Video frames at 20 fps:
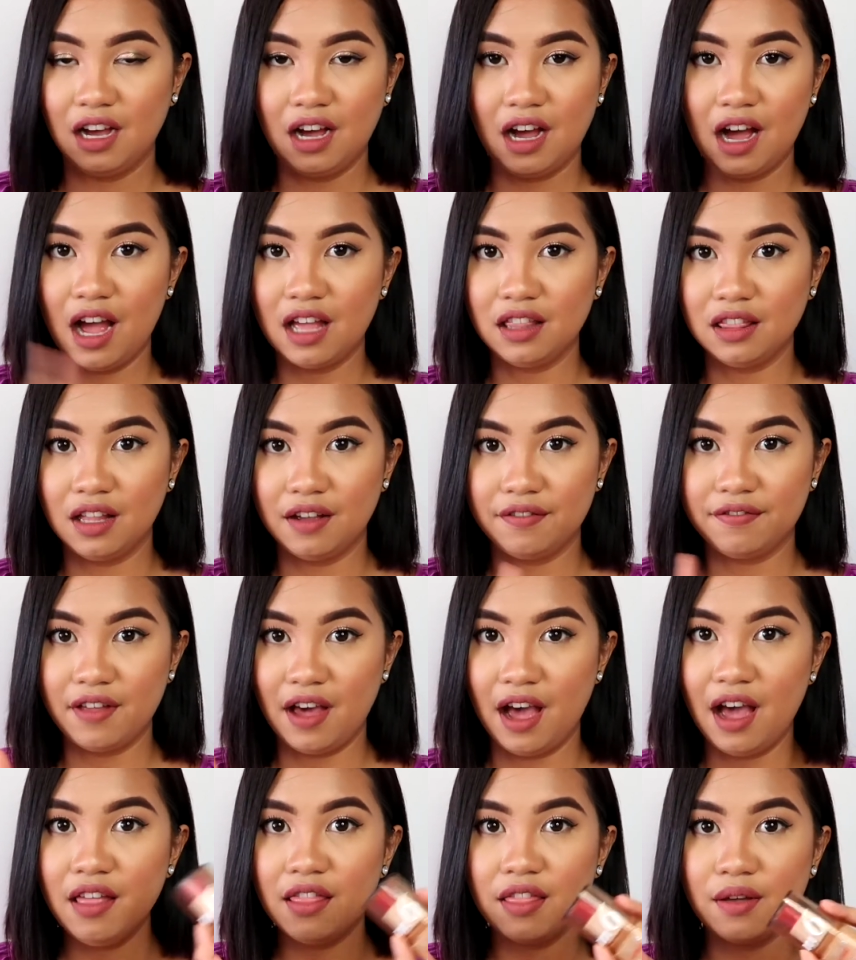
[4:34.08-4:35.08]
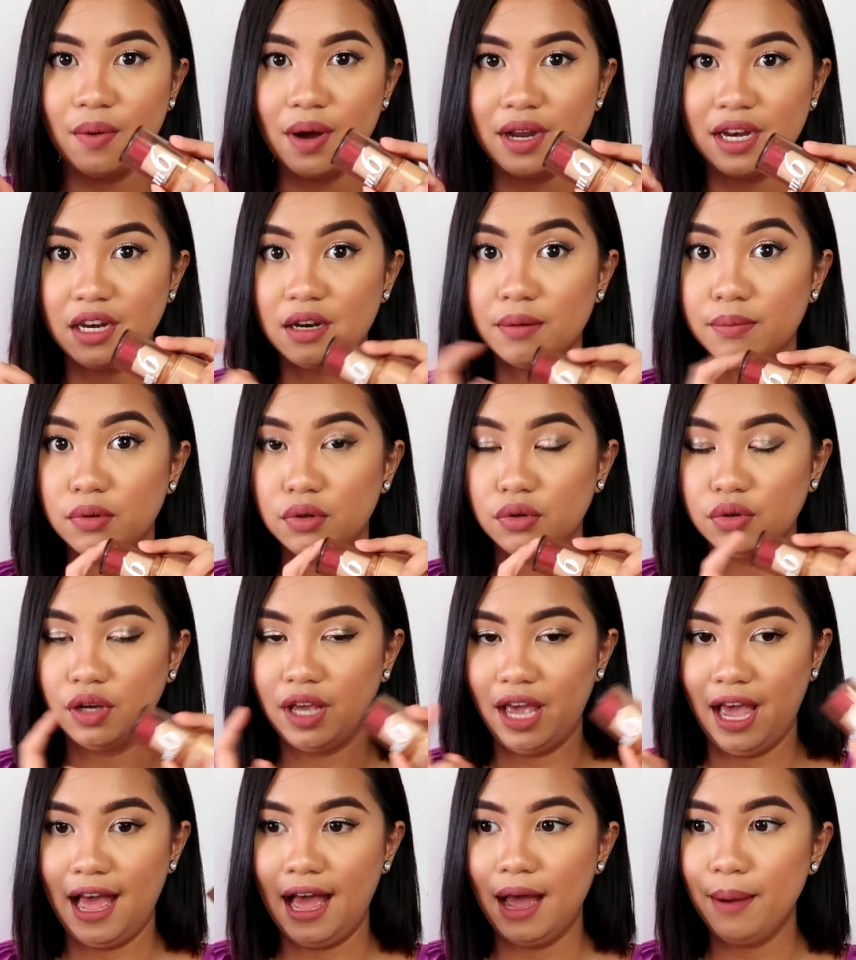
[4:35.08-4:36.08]
I love that, the one in the blue
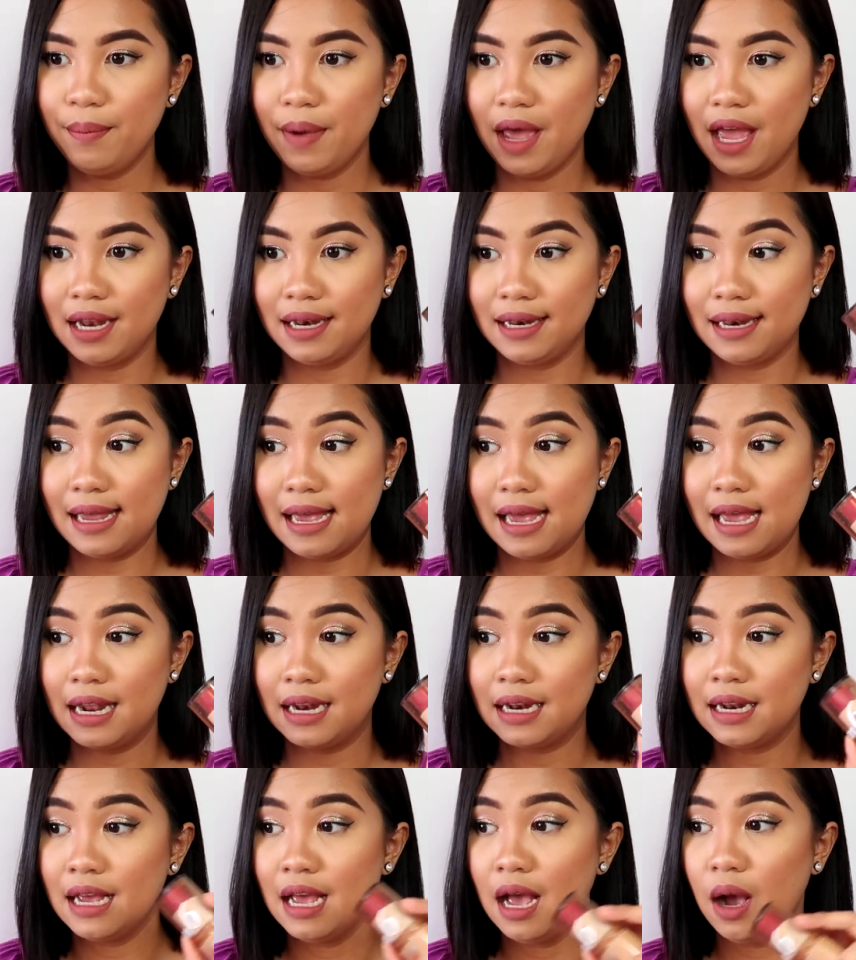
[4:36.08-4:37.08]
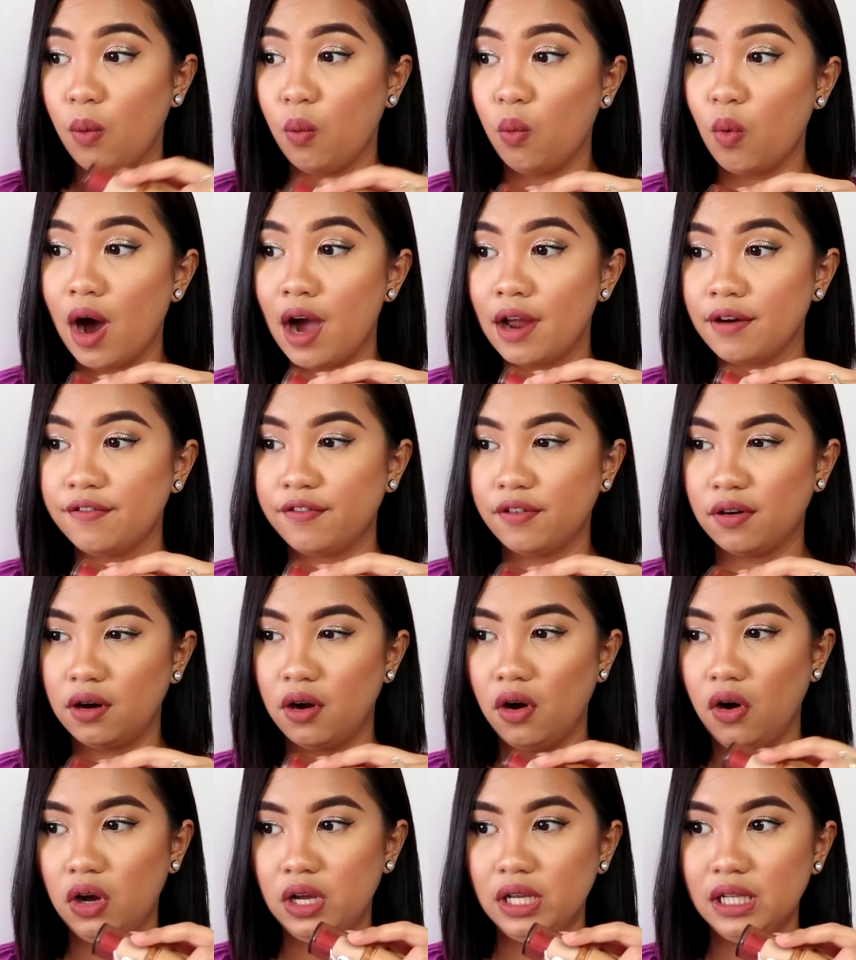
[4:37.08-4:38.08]
cap, and then one for
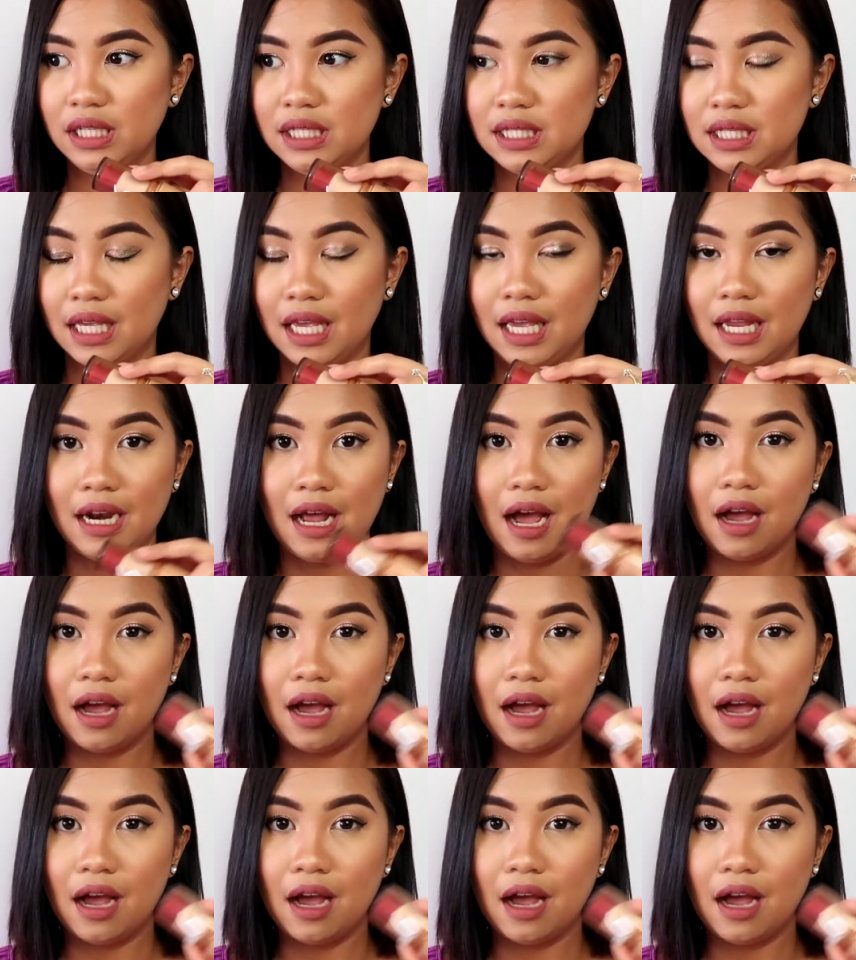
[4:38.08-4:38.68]
the oily skin.